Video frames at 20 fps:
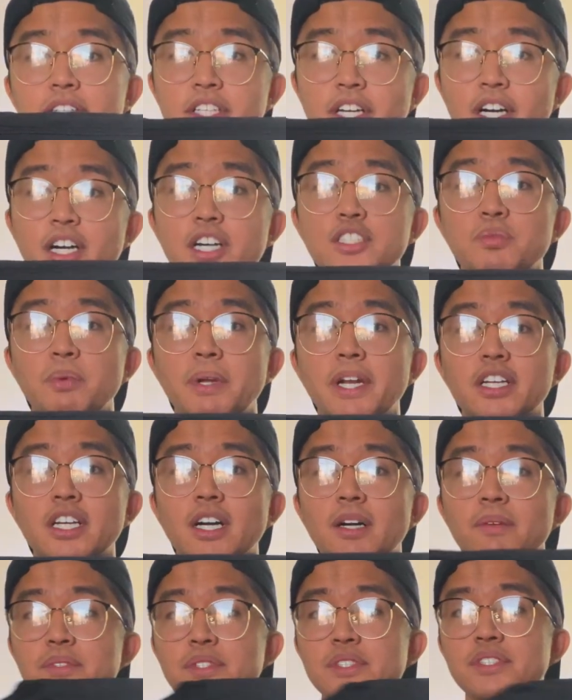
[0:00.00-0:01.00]
does when it
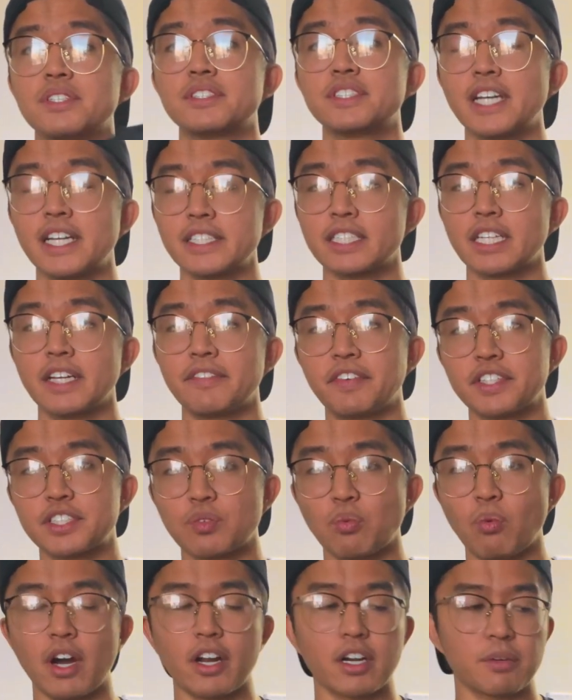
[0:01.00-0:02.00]
comes to testing if it's
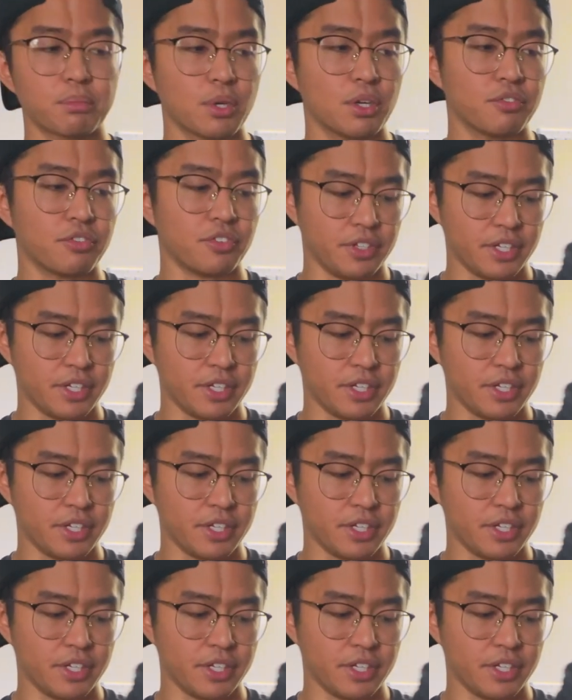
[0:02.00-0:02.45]
waterproof or